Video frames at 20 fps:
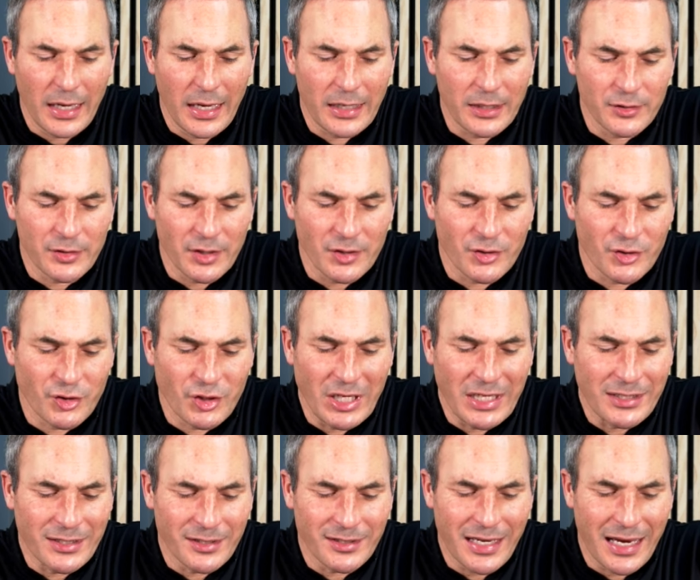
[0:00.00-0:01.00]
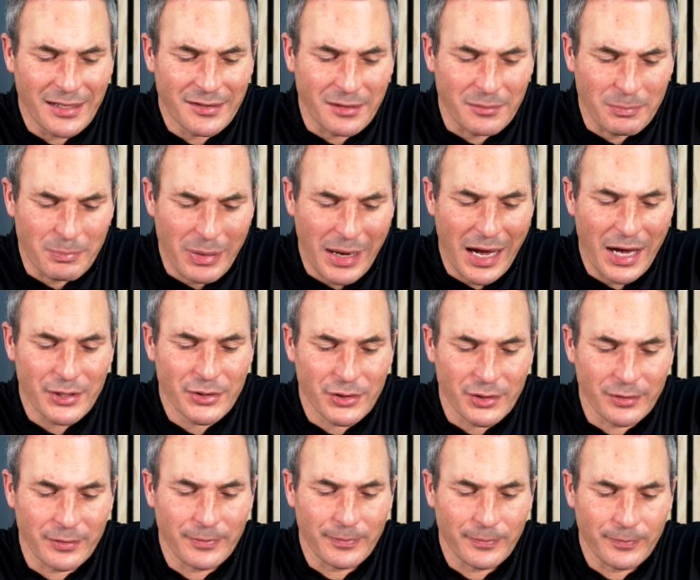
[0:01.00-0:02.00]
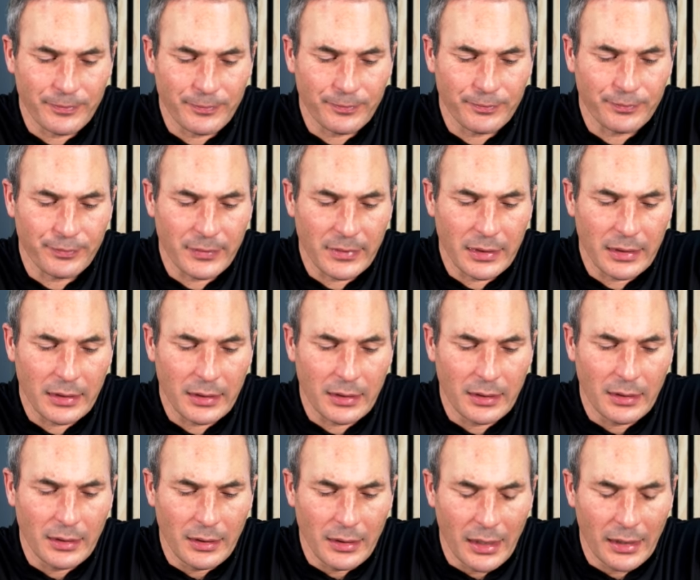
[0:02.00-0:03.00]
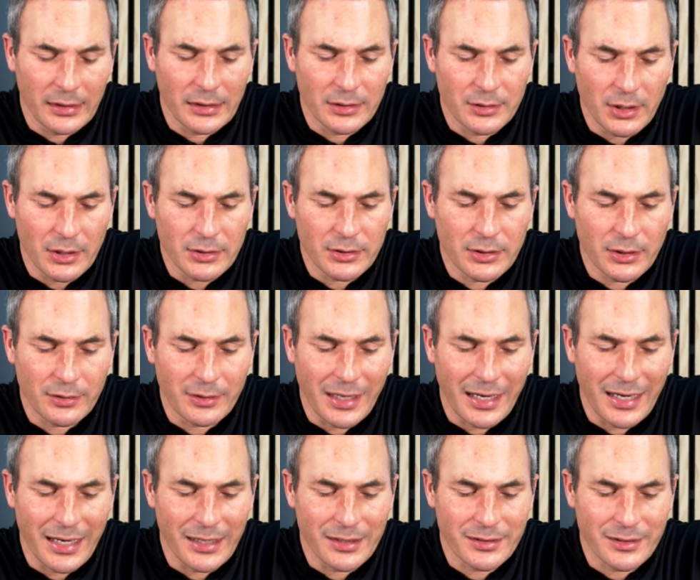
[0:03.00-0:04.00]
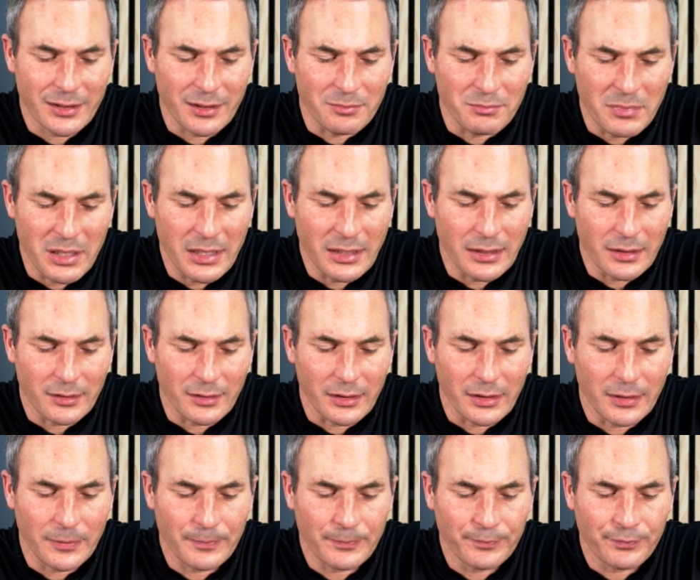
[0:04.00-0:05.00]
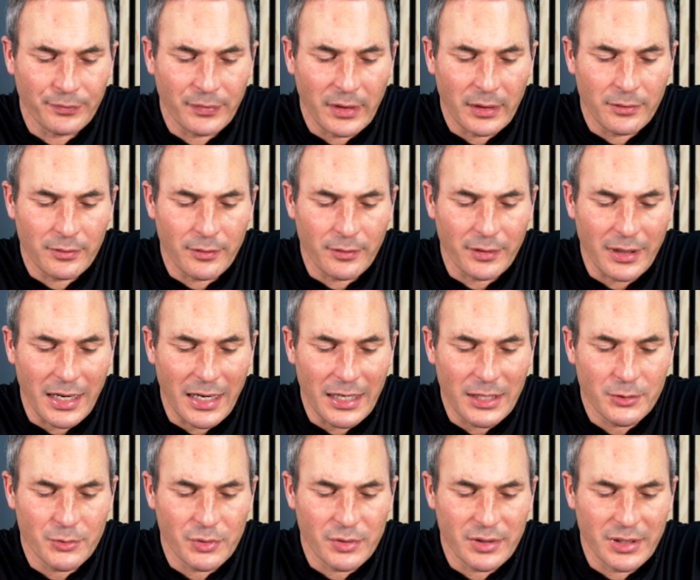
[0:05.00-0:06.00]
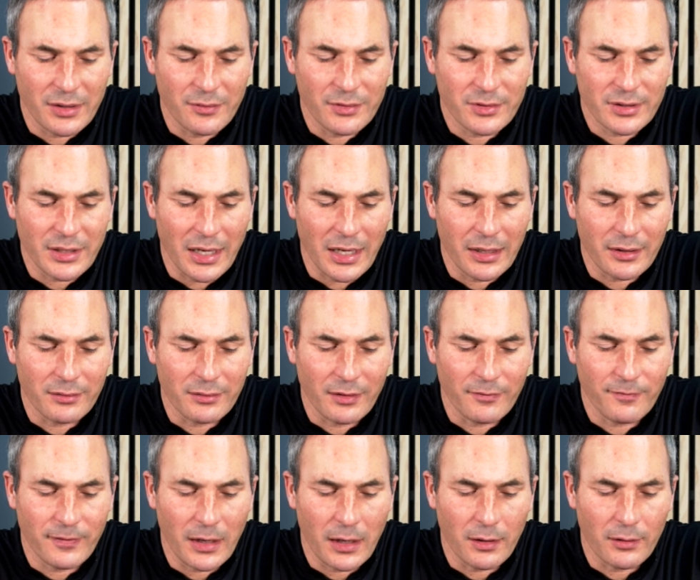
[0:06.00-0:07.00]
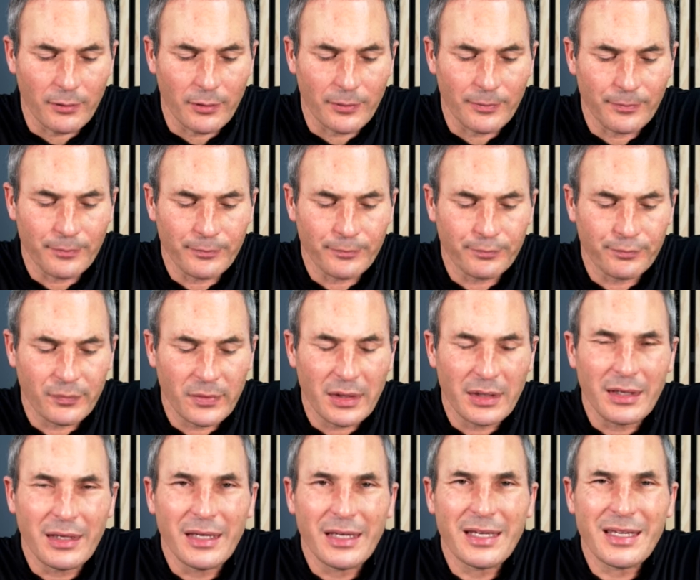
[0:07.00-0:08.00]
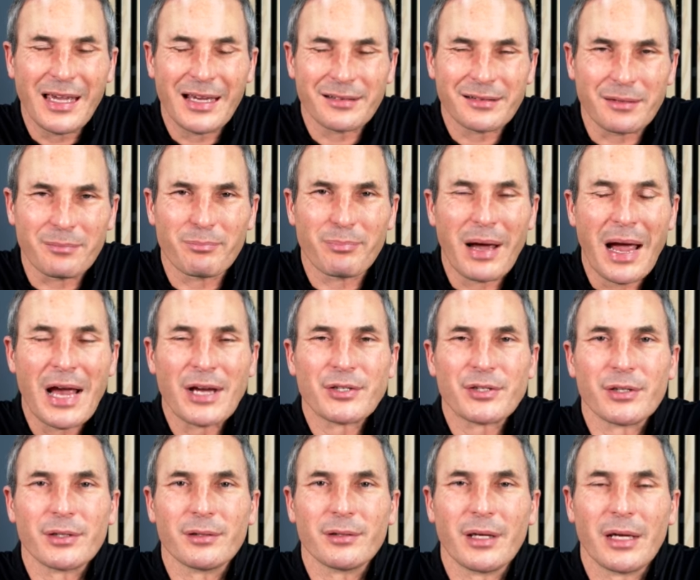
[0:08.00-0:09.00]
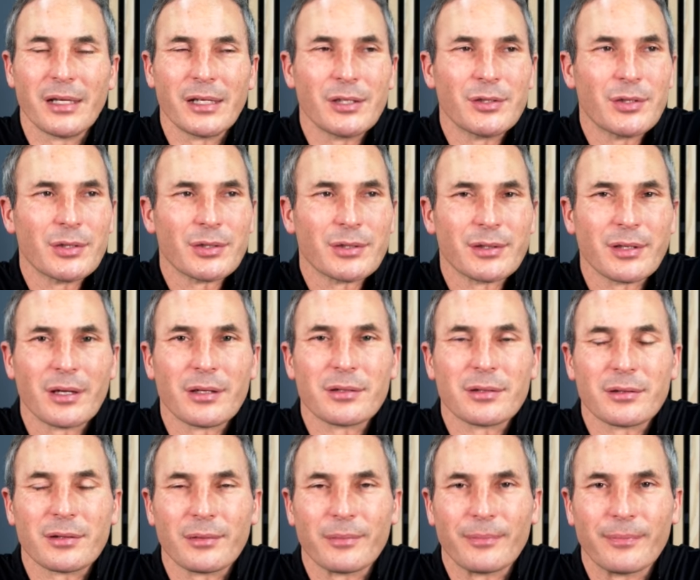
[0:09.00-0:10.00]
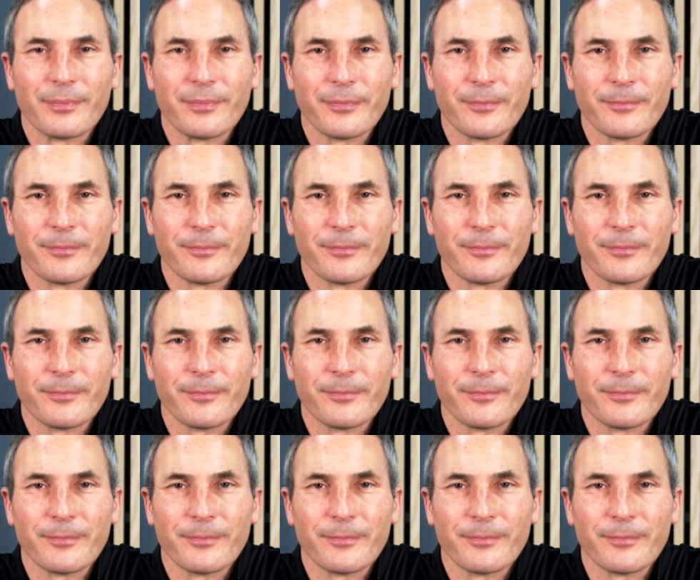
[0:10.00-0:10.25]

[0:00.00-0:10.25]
And it says, Jesus had compassion. And he touched their eyes, and immediately their eyes received sight, and they followed him. He had compassion, and he just touched them.